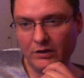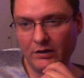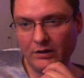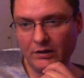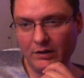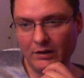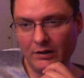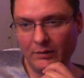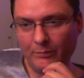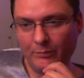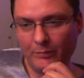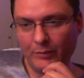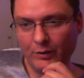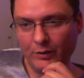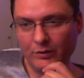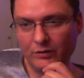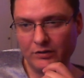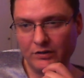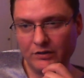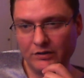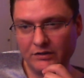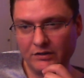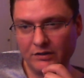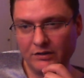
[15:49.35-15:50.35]
and, and build
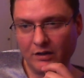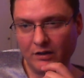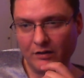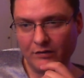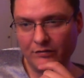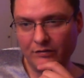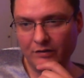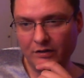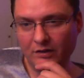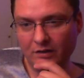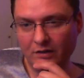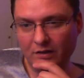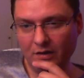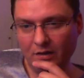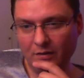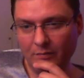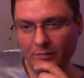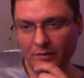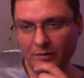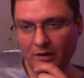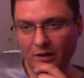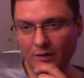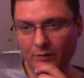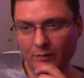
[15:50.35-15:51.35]
yourself and,
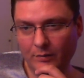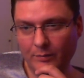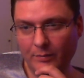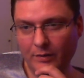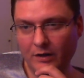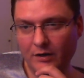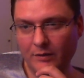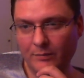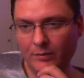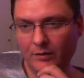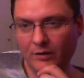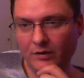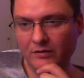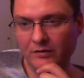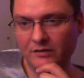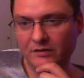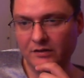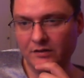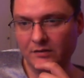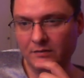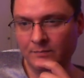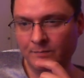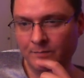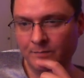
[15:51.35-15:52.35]
and become a better
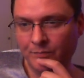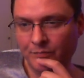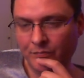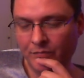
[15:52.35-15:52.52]
person.